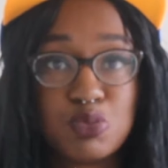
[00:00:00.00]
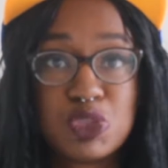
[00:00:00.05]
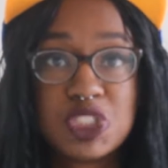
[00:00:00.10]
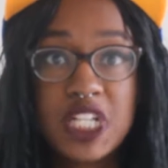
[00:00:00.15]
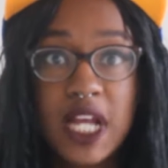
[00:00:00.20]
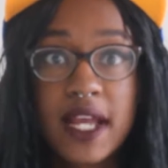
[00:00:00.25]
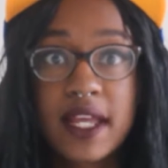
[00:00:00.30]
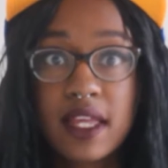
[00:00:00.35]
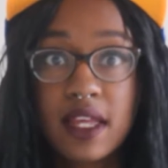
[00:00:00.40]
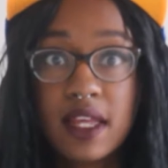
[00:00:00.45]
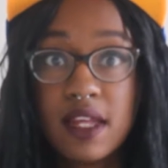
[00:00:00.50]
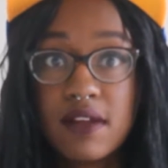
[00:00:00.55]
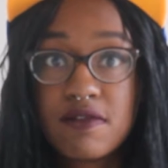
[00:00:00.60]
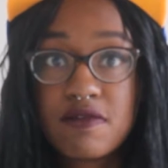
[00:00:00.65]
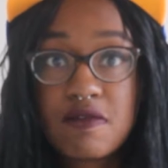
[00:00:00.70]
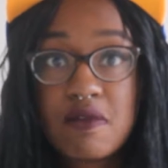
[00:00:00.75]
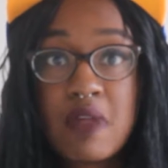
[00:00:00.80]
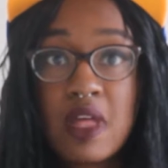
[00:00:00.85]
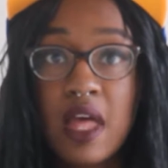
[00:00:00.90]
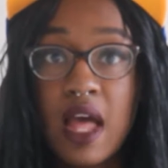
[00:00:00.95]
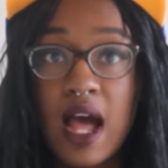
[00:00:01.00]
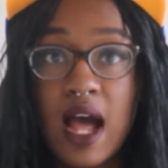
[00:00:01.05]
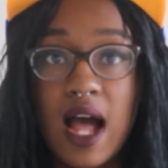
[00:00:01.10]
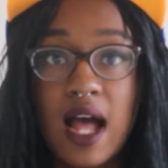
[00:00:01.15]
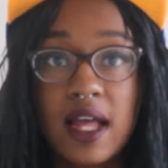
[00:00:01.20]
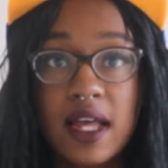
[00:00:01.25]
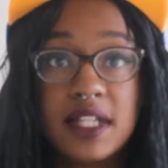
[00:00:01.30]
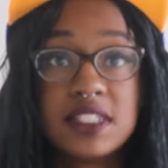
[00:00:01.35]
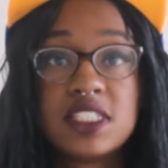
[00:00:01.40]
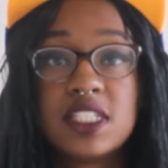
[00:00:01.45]
check if
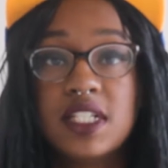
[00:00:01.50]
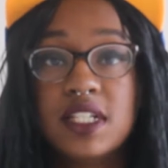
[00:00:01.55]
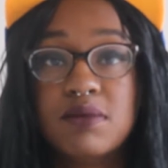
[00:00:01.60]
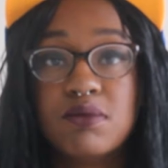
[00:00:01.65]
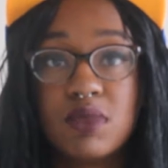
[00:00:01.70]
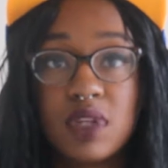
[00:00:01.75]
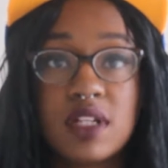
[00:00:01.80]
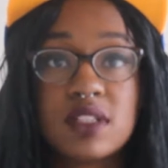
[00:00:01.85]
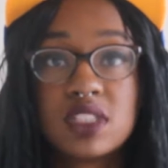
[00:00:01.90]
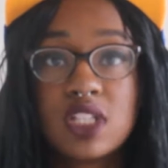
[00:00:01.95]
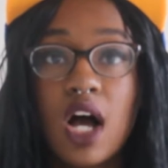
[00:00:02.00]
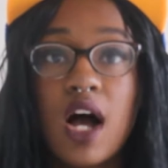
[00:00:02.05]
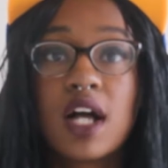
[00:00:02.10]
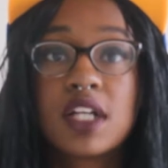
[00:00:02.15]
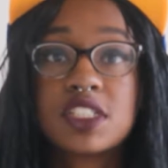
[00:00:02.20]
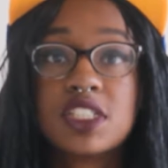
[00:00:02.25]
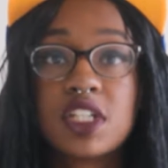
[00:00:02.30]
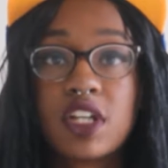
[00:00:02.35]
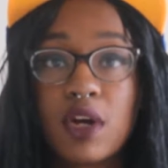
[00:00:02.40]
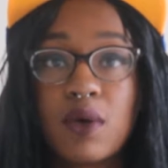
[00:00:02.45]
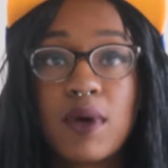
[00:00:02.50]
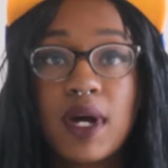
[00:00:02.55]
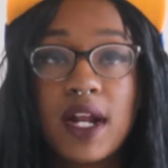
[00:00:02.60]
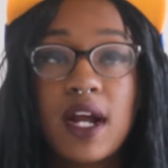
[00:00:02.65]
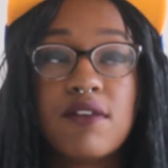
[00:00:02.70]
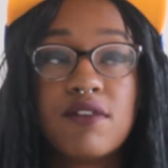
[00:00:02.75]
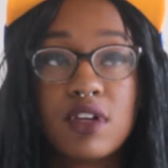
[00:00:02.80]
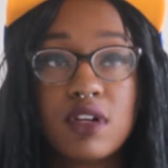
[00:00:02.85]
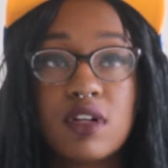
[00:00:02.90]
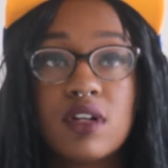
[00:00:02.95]
it's toxic or
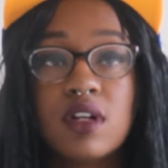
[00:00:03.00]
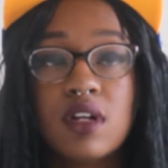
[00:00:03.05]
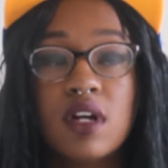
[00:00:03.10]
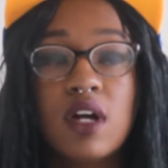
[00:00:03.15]
whatever.